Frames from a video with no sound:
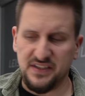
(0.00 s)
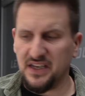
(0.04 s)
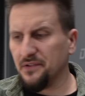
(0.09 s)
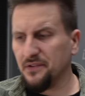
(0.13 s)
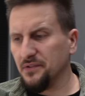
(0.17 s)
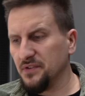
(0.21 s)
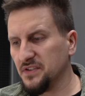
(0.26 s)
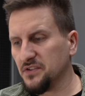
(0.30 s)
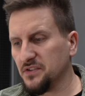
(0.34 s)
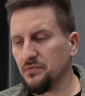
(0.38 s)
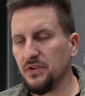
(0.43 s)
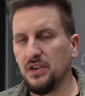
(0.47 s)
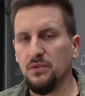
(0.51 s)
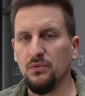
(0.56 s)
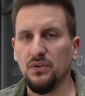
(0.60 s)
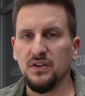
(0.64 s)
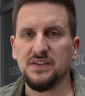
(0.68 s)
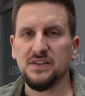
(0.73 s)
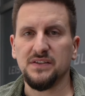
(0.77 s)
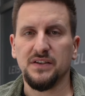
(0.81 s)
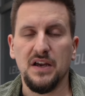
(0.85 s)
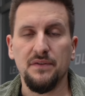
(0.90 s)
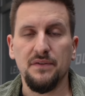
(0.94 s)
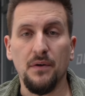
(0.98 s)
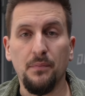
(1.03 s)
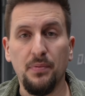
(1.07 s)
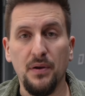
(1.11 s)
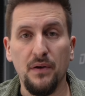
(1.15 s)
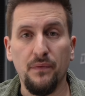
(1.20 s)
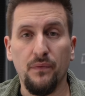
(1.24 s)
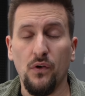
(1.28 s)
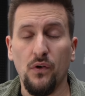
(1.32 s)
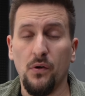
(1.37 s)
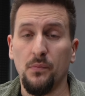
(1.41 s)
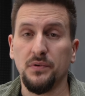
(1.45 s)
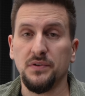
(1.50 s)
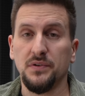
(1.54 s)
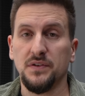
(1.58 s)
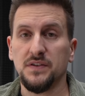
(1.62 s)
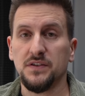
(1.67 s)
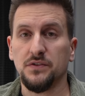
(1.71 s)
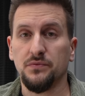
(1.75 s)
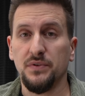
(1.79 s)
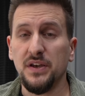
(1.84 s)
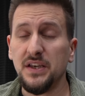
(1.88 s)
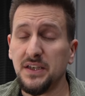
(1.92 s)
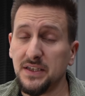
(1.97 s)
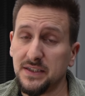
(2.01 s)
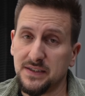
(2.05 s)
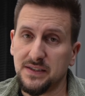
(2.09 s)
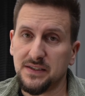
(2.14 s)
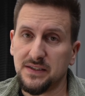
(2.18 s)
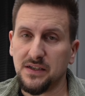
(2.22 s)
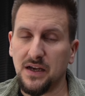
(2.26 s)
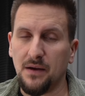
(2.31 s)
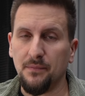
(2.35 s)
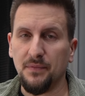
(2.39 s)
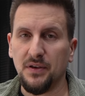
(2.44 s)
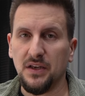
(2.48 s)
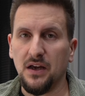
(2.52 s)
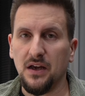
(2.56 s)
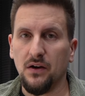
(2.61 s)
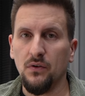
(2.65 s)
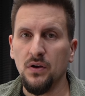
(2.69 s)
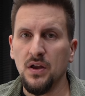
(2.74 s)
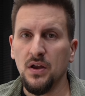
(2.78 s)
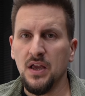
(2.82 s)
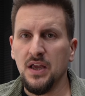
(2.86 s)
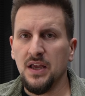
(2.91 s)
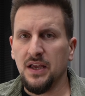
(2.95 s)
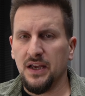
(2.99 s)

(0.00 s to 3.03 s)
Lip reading: RS3 whatsoever perform on the street. This is coming now.